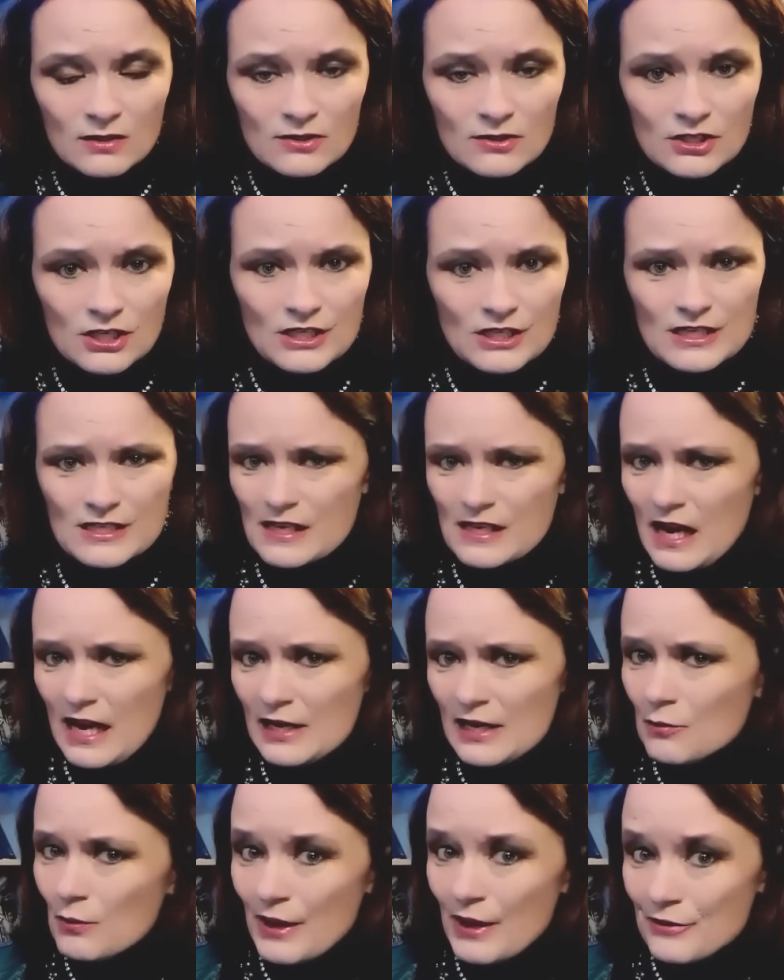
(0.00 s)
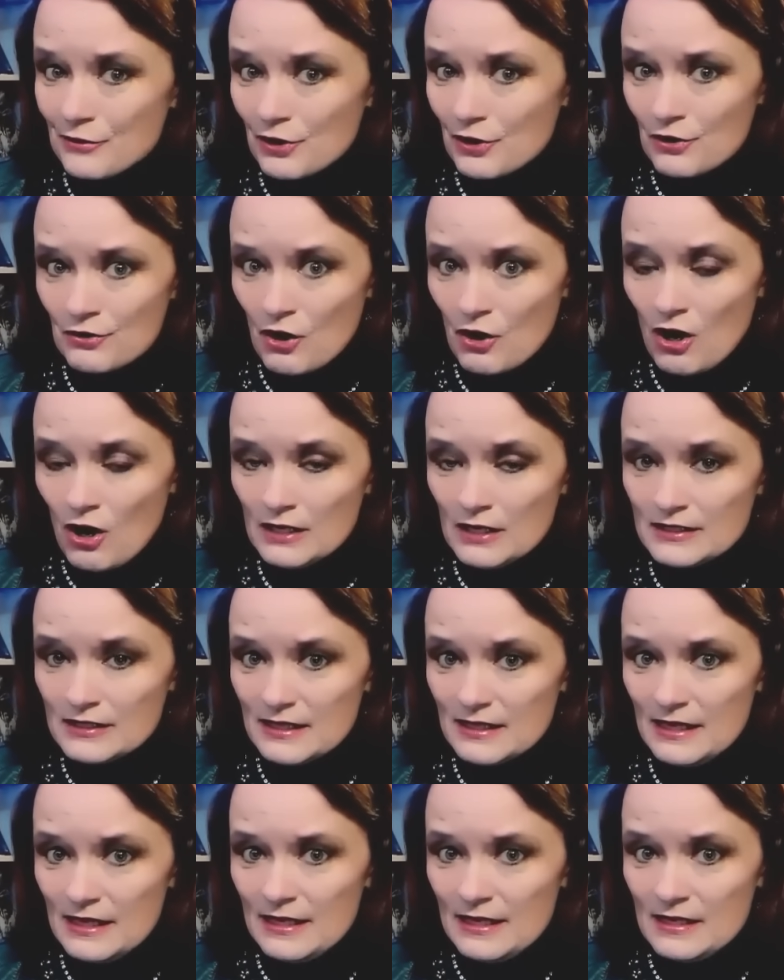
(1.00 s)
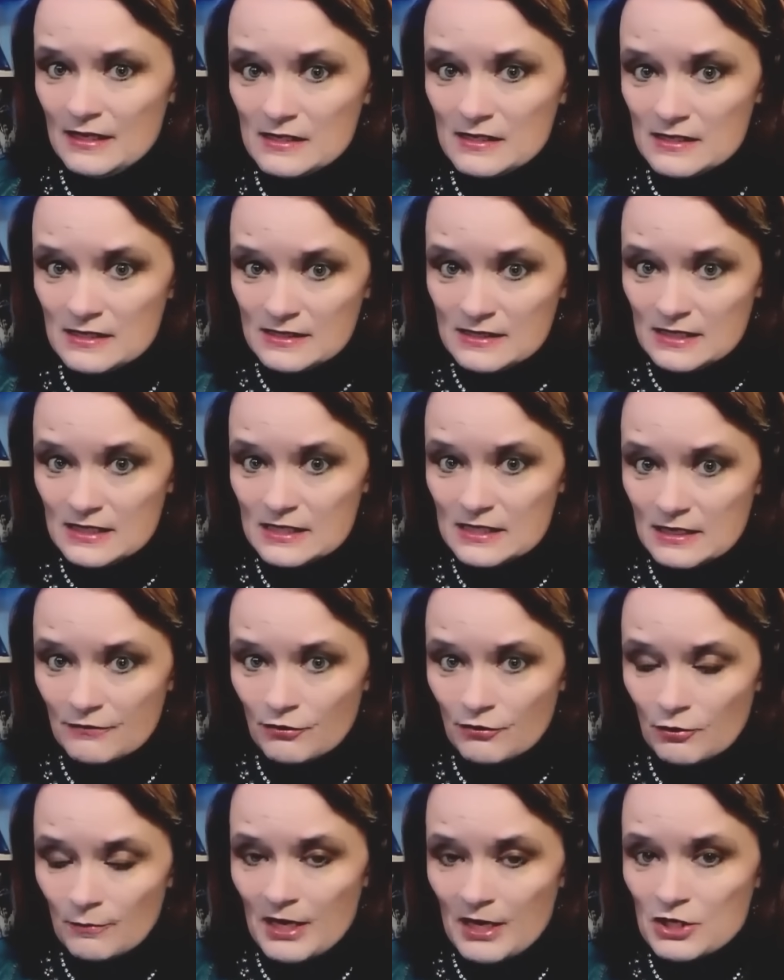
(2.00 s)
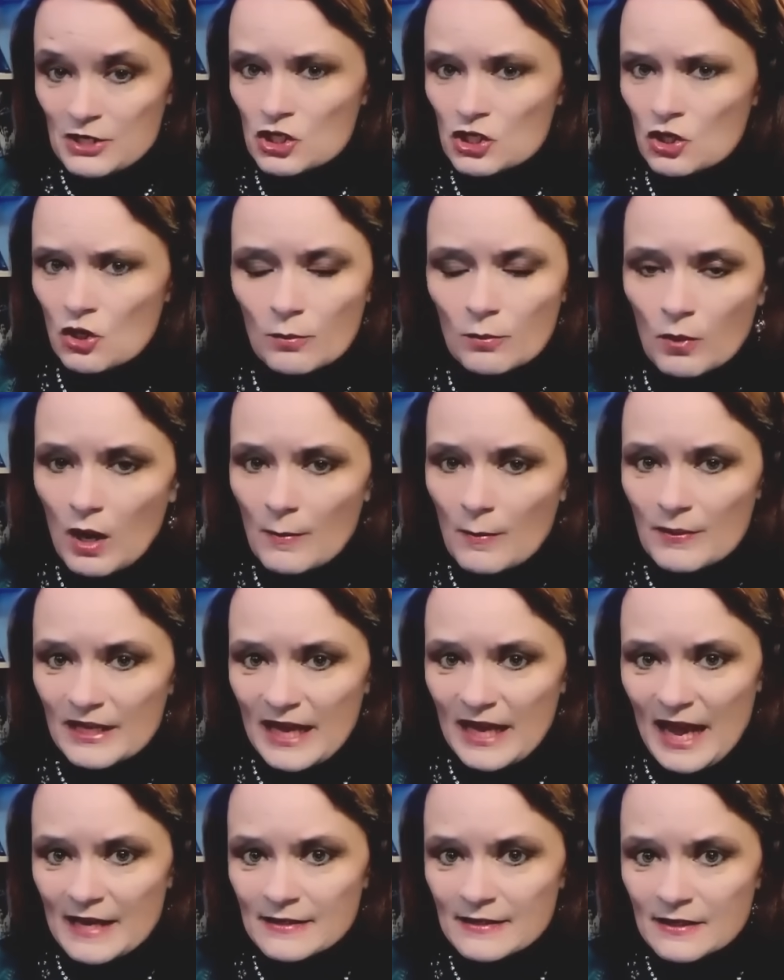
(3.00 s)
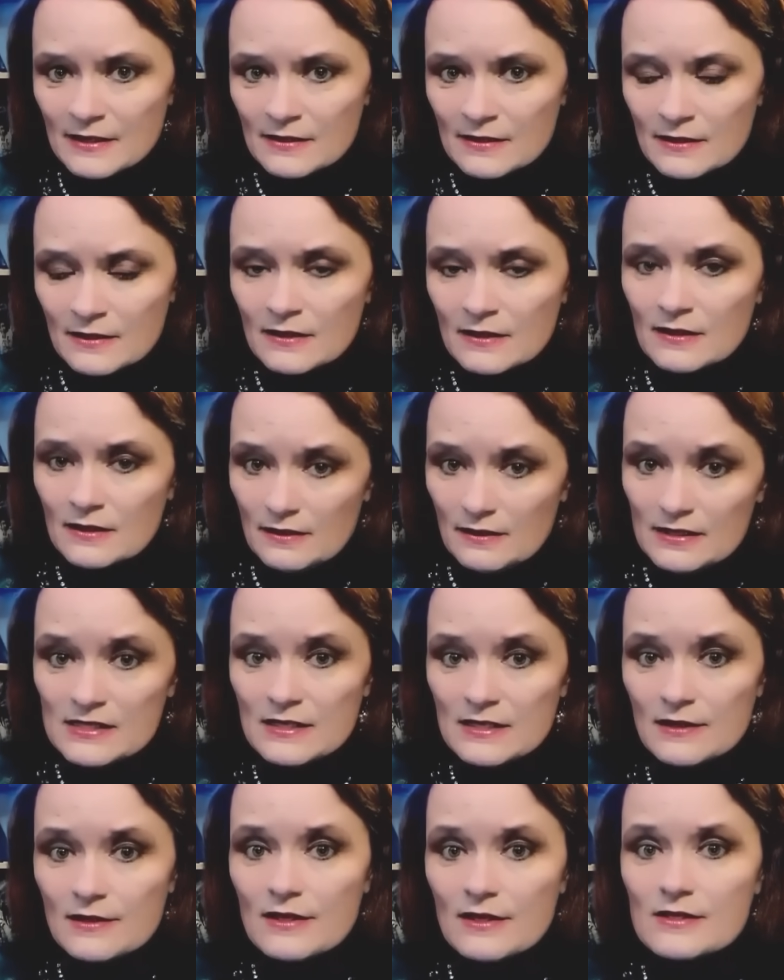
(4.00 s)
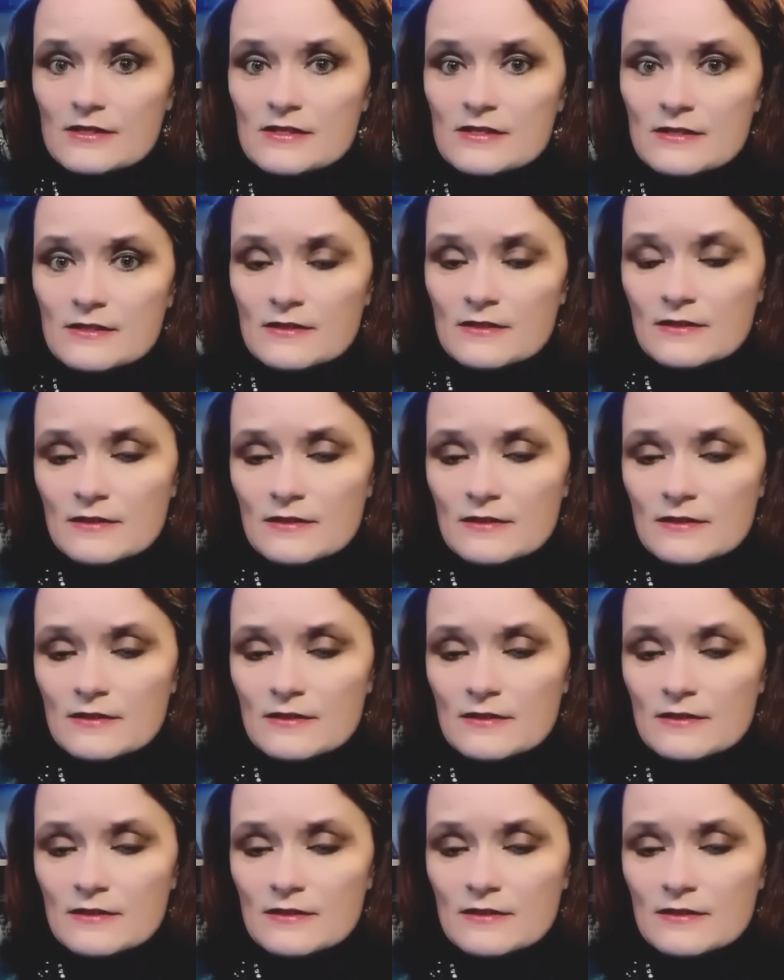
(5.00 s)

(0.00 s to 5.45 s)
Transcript: to decide whether or not it is disinformation or propaganda. Listen to this.